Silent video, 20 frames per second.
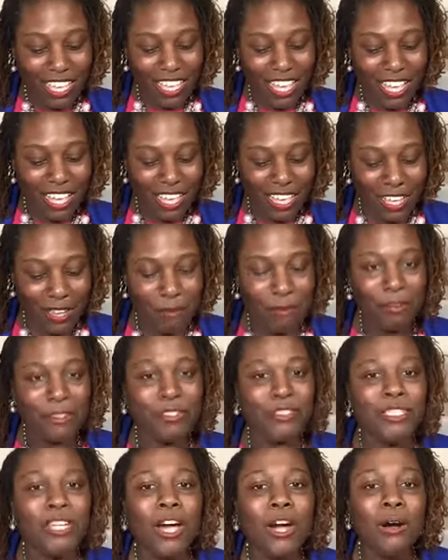
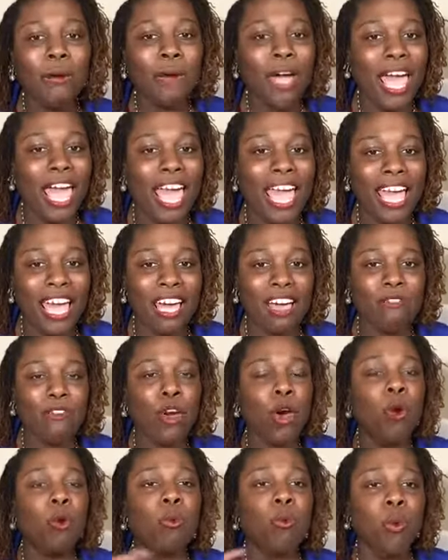don't have
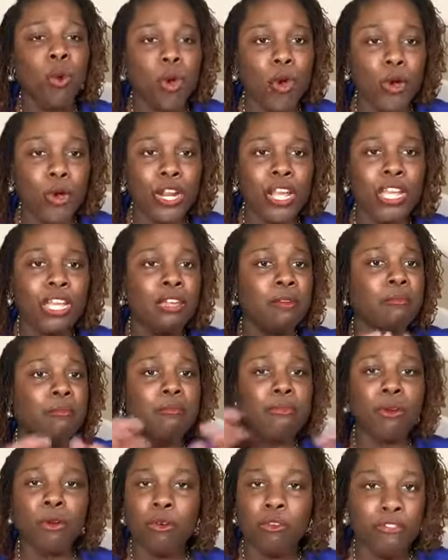a wordy
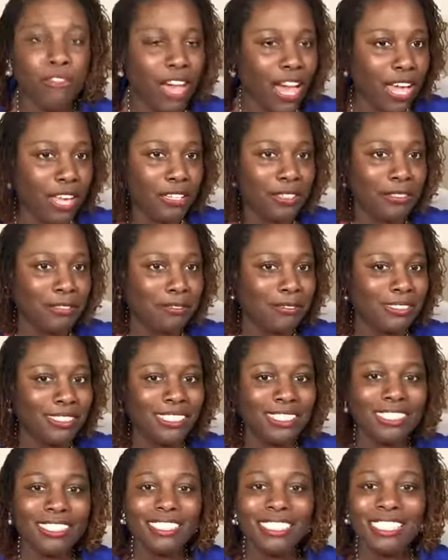profile.
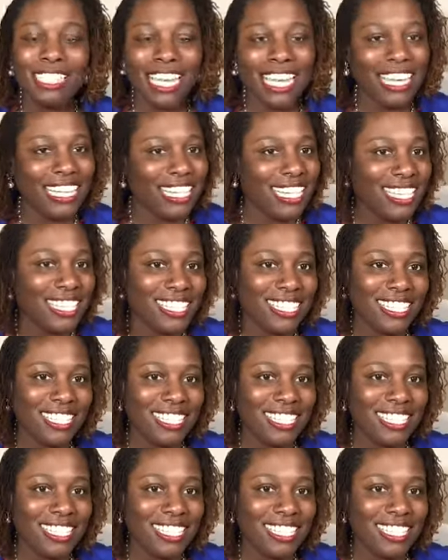Ladies,